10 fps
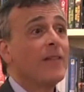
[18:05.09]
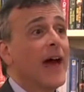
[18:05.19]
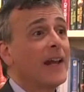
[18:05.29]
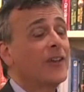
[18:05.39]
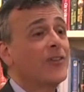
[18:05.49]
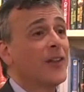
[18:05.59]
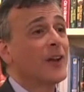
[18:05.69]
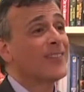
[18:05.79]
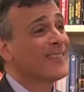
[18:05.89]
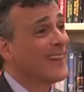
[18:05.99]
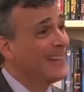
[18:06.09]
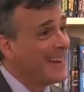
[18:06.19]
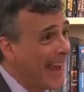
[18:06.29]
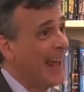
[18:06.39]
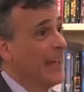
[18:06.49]
That is that
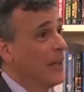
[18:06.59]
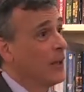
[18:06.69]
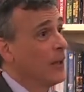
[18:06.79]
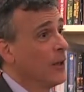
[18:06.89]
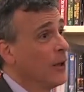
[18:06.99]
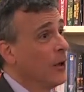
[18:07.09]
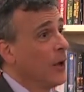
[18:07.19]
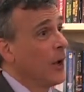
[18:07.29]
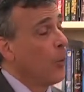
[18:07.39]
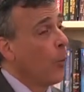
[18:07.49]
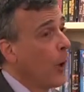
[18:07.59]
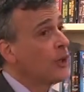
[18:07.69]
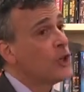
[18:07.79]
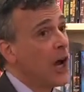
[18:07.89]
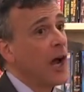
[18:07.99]
today,
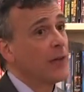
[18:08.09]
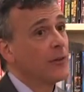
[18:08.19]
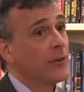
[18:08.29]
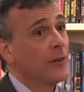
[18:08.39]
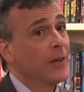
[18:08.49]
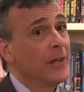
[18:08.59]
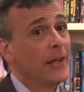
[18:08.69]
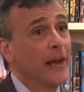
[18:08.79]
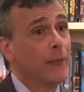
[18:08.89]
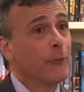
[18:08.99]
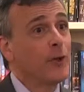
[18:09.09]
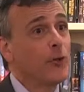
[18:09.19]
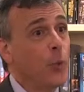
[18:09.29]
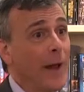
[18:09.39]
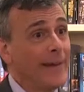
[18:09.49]
1 child in every
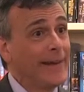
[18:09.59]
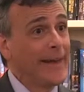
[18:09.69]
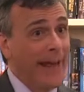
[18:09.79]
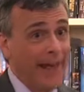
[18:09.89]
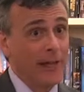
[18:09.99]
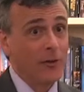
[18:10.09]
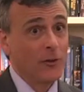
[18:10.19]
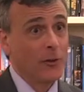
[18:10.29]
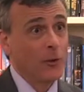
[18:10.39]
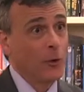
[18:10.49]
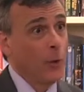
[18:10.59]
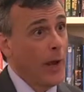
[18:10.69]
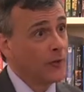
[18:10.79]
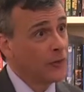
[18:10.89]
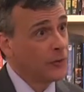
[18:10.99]
28 who
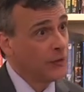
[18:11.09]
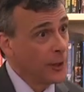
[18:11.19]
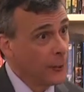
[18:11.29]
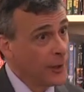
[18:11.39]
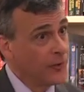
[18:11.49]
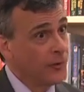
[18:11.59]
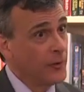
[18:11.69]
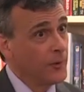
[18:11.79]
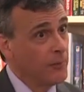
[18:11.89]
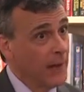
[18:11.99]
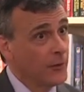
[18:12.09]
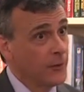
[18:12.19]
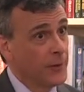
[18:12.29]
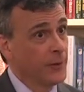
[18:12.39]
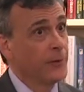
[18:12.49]
has a serious
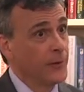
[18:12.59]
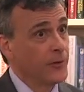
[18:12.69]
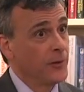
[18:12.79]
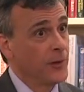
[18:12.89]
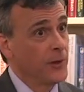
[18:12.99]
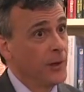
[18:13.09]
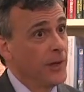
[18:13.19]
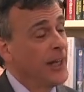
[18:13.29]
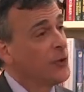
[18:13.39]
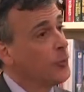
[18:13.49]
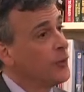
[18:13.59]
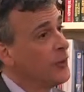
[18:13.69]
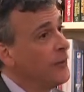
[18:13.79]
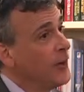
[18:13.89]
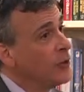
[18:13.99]
mental illness is
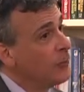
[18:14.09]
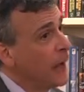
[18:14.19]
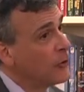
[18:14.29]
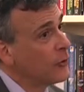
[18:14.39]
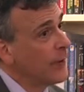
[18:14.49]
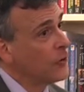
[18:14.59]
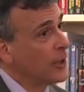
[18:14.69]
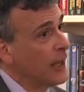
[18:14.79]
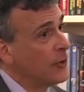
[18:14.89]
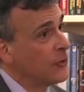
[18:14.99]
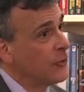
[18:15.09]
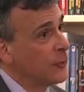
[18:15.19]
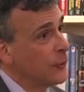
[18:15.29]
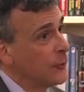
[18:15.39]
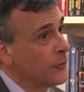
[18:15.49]
receiving special education
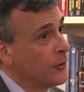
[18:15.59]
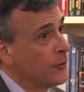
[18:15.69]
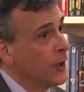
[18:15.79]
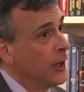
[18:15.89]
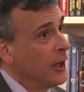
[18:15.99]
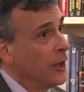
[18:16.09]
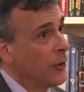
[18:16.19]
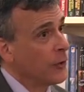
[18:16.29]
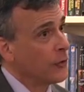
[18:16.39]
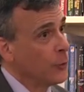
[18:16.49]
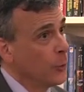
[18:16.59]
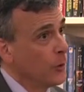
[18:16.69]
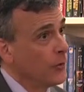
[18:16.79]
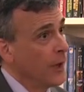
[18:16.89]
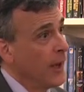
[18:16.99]
services in our
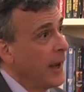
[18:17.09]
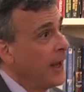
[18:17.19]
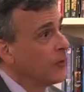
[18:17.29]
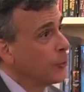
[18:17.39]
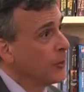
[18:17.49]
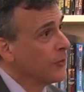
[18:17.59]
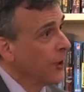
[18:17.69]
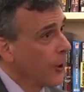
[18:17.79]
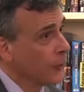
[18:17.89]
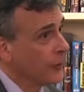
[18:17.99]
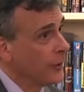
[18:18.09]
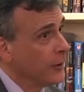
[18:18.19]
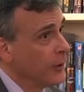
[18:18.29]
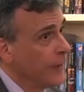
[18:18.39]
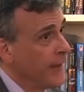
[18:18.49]
schools as a result
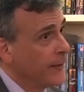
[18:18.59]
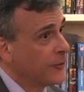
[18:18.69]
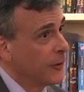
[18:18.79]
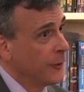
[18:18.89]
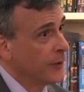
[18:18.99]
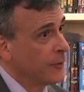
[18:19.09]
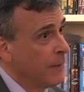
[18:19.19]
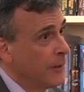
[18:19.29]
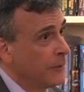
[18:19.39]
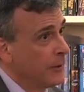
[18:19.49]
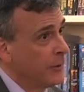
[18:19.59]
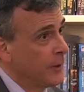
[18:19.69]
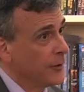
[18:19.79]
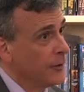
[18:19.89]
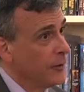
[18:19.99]
of that serious mental
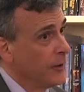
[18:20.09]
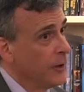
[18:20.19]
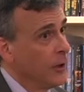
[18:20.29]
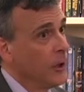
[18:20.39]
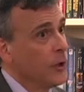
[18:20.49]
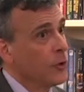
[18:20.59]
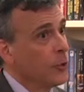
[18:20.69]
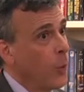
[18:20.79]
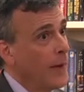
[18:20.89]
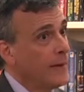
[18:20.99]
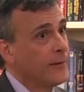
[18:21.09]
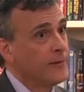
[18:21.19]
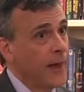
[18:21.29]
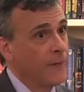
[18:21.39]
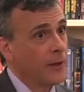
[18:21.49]
illness.
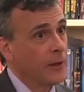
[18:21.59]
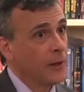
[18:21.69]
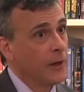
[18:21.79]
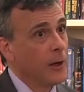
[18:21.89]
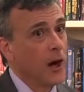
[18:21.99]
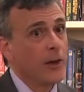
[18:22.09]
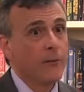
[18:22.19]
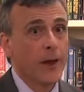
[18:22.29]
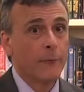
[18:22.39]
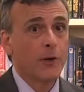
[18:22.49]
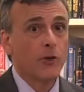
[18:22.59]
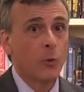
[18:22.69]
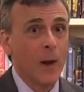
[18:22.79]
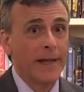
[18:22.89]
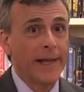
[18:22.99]
27 out of every
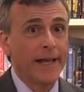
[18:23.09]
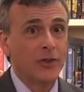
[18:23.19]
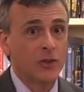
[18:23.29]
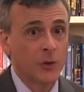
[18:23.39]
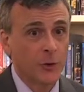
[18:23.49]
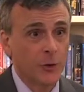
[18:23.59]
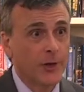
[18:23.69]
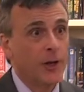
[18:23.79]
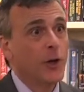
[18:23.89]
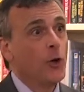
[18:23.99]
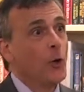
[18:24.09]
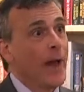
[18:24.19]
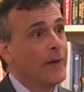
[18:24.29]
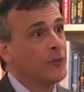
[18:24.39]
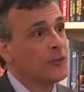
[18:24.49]
28 children who
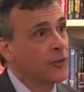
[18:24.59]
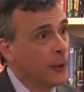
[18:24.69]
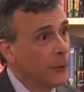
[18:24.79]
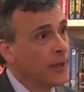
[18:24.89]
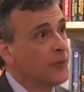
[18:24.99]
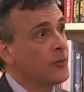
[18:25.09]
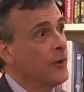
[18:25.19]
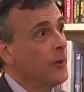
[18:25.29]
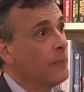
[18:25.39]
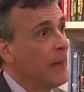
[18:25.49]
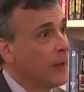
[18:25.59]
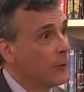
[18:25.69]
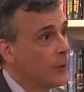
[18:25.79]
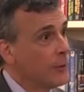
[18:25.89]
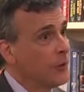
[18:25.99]
have serious
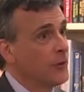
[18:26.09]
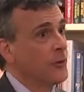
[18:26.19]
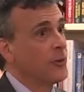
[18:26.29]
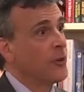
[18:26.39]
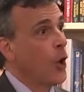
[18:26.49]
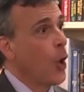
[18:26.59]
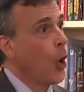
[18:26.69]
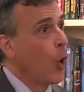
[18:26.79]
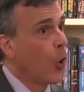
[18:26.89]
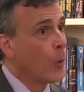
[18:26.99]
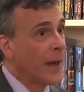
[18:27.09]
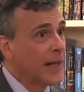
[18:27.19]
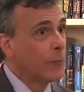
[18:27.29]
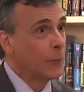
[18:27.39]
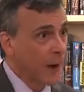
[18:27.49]
mental illnesses
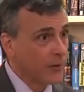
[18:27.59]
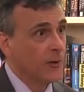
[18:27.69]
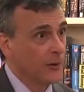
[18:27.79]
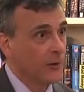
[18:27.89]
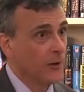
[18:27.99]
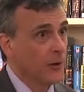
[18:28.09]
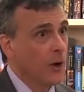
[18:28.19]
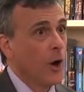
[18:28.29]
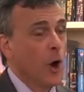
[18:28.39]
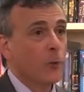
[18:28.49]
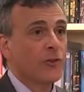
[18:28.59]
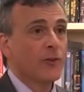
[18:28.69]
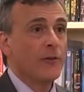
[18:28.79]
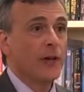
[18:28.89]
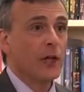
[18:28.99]
already present are
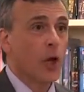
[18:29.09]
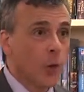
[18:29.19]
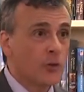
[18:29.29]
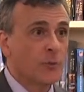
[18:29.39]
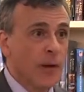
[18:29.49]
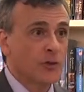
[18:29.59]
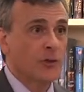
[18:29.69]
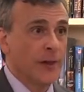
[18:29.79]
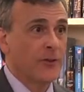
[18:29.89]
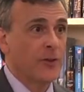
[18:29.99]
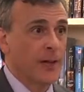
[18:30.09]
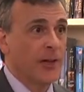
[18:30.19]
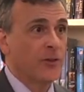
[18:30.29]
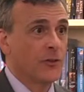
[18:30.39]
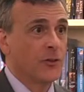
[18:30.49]
receiving no special
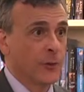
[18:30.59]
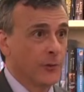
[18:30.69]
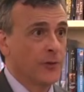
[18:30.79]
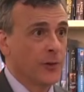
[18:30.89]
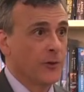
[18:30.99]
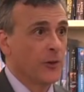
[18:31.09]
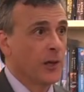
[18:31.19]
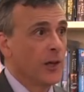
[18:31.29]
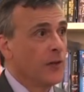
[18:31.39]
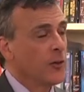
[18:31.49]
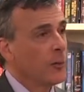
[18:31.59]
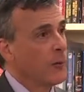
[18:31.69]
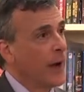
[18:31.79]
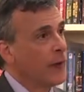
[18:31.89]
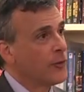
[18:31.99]
education services to
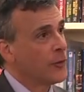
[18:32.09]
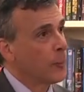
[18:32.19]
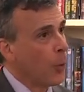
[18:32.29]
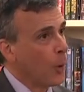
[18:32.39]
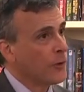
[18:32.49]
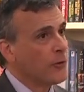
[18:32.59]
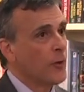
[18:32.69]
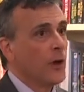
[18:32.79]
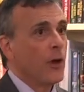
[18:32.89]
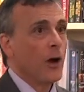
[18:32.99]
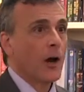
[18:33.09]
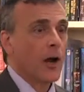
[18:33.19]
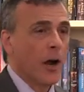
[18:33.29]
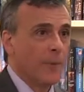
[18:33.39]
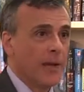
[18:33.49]
provide supports,
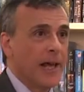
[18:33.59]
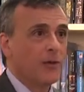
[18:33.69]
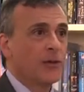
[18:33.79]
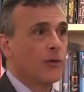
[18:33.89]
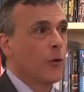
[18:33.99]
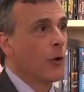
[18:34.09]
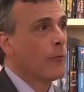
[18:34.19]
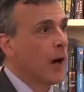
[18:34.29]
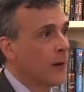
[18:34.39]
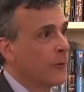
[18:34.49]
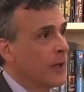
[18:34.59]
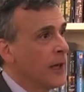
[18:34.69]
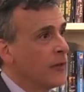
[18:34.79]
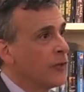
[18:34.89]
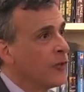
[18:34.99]
accommodations, or
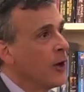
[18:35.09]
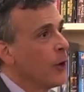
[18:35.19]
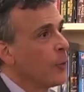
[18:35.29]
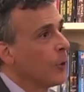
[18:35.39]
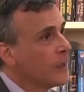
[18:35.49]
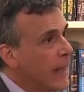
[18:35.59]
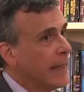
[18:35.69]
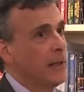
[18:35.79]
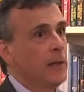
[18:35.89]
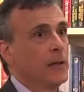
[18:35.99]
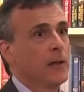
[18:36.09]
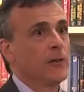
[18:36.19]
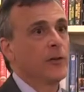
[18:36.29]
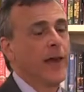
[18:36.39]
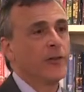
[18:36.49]
modifications related
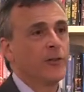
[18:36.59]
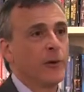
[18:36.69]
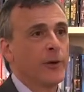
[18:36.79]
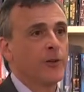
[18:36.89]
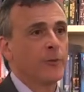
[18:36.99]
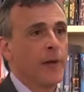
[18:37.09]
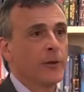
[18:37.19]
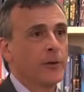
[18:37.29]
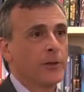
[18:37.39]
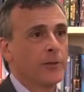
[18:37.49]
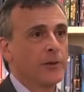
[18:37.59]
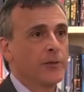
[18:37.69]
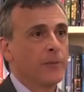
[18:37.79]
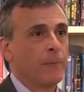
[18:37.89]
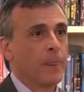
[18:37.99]
to that serious mental illness.